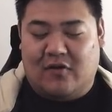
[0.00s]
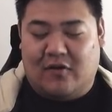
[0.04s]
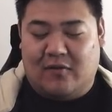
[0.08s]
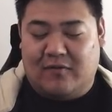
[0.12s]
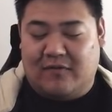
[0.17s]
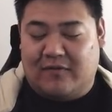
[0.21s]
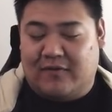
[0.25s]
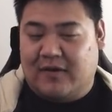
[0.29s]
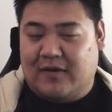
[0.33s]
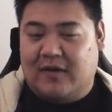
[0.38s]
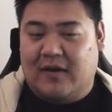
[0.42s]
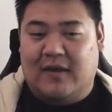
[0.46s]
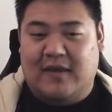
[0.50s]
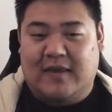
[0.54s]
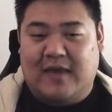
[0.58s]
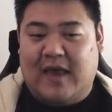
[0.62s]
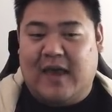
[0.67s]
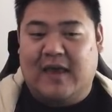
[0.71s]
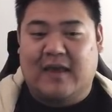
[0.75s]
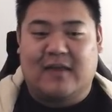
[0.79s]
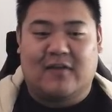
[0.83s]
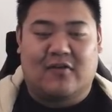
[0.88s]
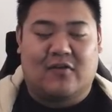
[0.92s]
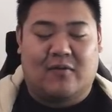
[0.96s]
of
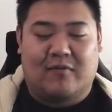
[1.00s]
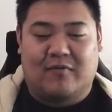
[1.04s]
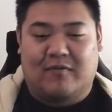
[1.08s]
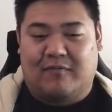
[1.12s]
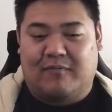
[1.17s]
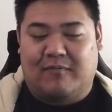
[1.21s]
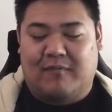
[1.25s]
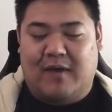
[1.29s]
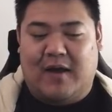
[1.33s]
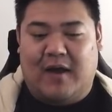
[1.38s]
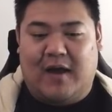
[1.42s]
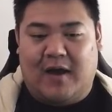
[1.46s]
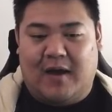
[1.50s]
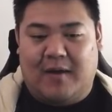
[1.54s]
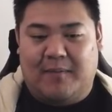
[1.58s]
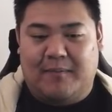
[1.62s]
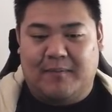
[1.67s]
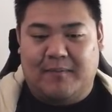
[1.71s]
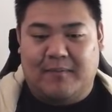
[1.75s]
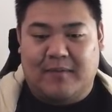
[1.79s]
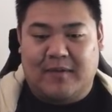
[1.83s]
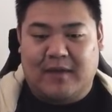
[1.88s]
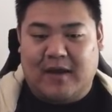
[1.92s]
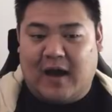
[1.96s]
Yang, in terms of
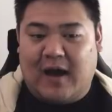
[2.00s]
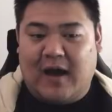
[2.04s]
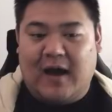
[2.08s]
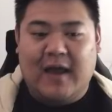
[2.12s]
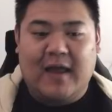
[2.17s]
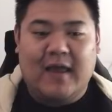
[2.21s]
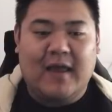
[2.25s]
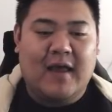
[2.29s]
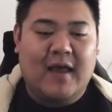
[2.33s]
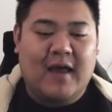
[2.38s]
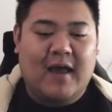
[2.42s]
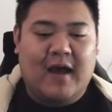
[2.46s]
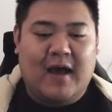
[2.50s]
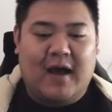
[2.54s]
Guy.